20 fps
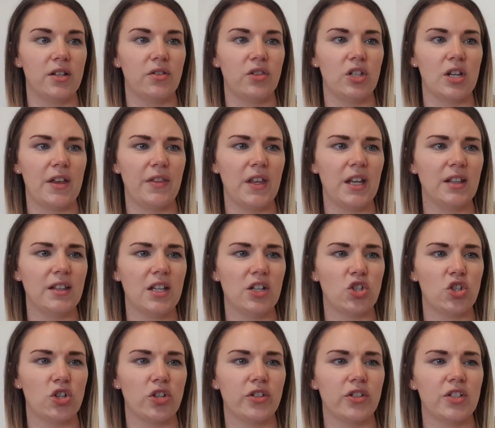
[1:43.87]
So I think they're
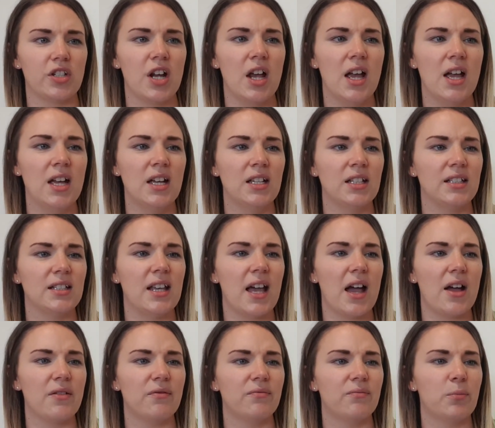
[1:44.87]
just,
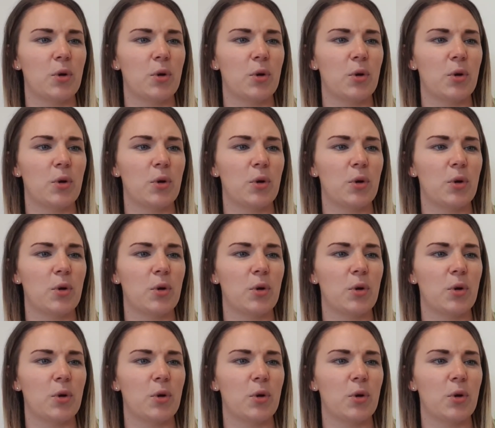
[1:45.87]
yeah,